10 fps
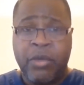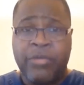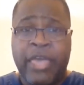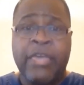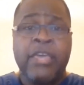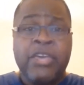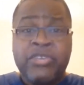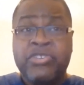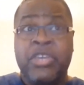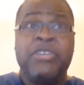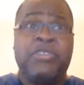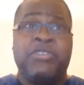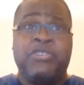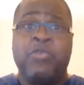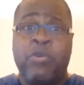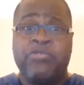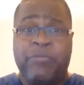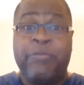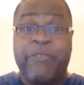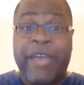Okay. Jesus is going
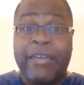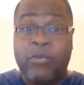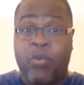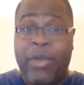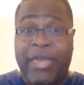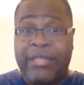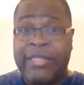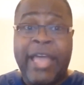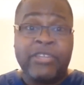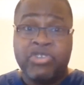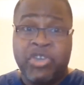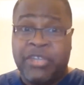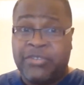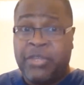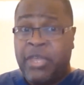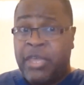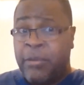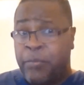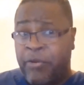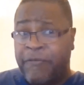to provide a way, not just
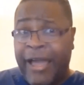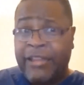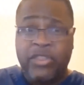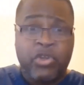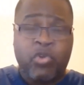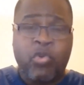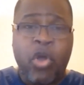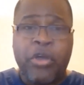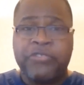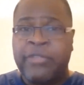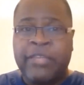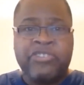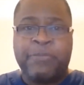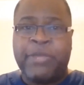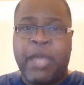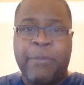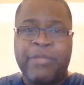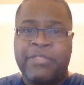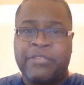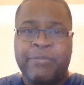providing the cross, not just
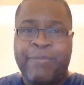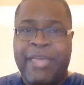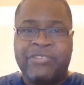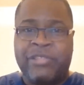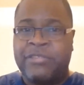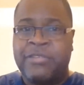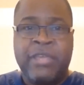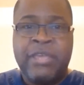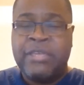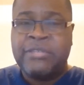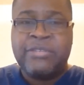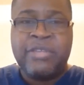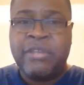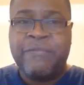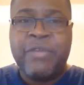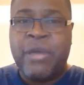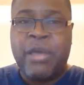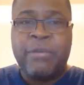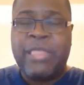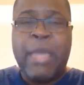becoming this matchless son of
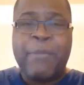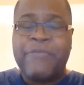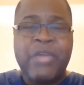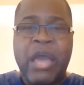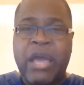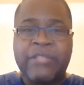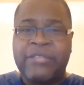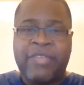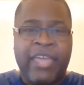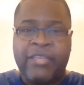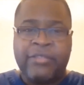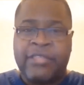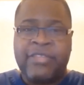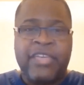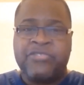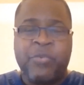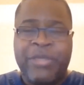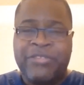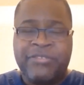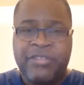uh, lamb of god that take it, that takes
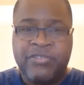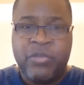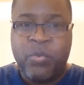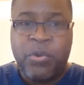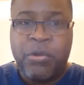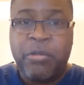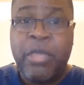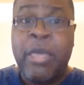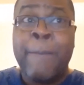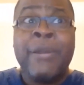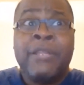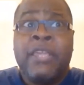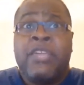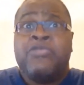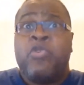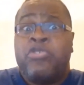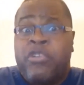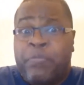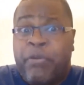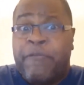away the sins of the world but he's going
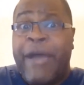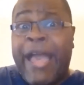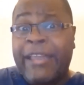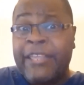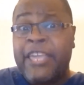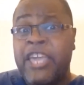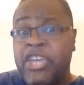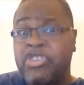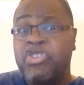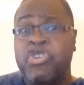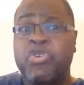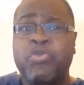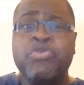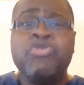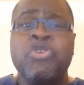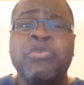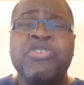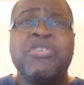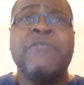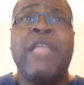to provide in you
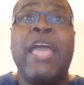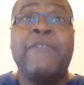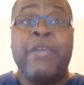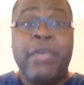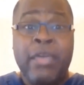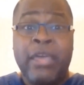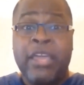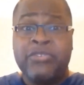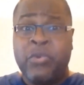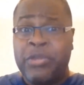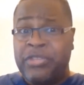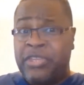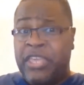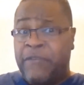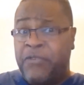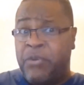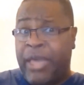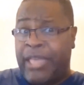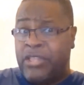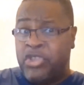newness of life he's going to give you
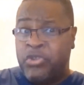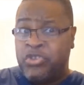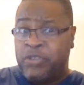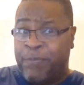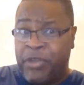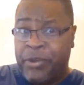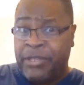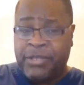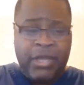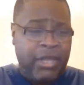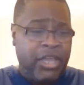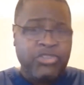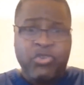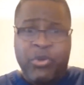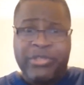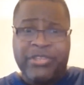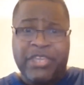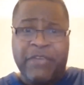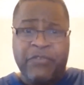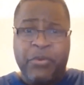a new spirit he's going to
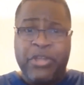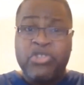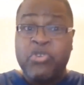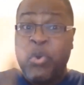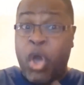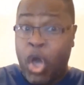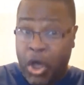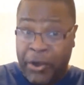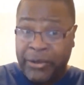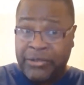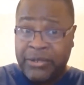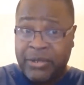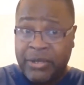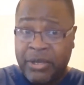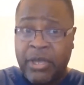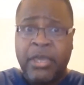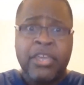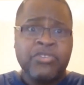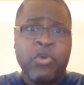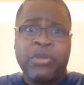give you a new heart
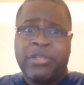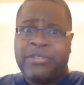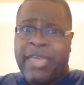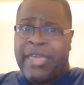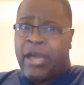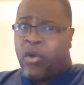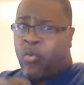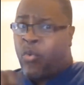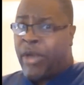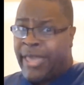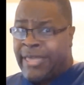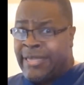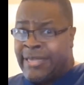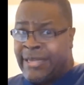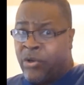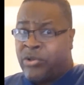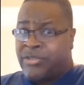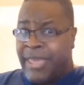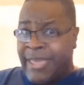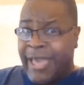he's going to take away or
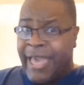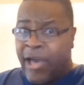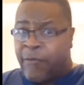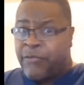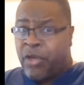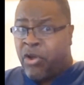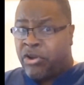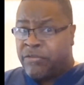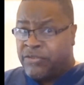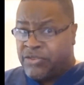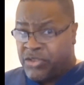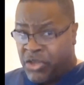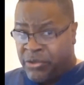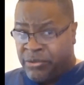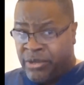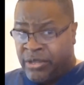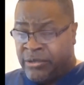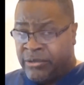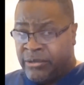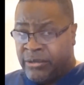take out the heart of stone
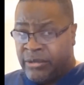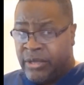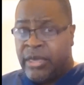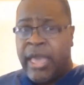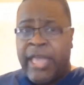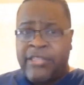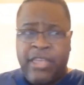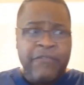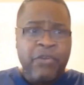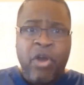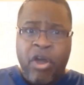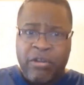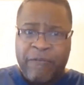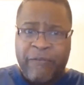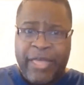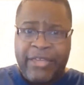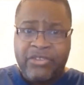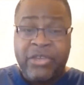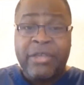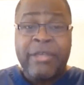and give you a heart of flesh
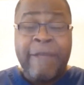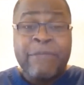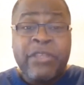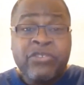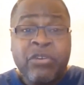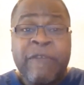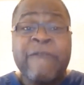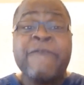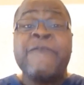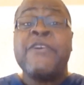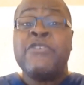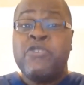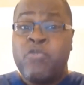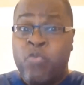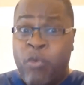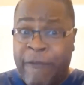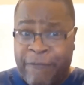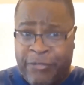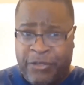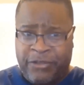and then he's going to fill you with
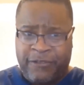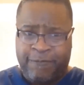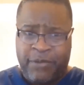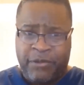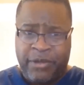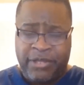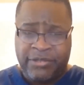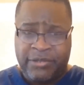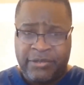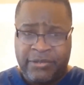the Spirit.